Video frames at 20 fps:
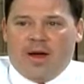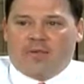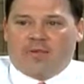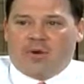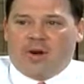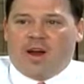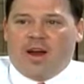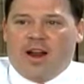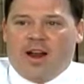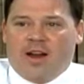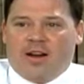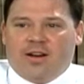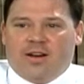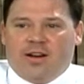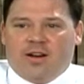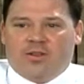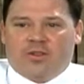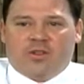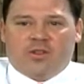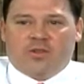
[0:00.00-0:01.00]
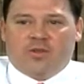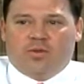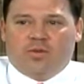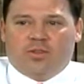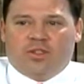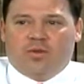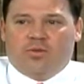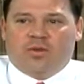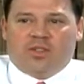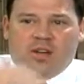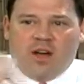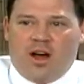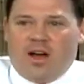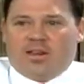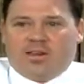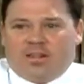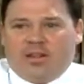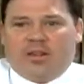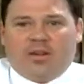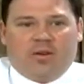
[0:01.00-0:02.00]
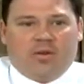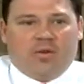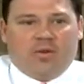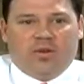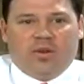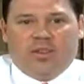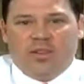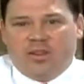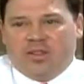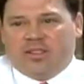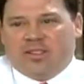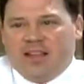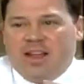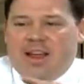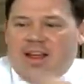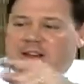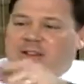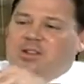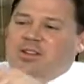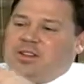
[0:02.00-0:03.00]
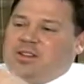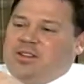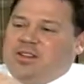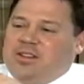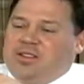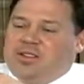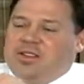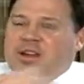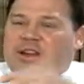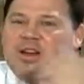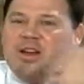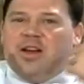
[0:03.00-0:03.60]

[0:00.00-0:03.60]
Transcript: after I got out of dental school, she was constantly going, "Look, Zan, look at these."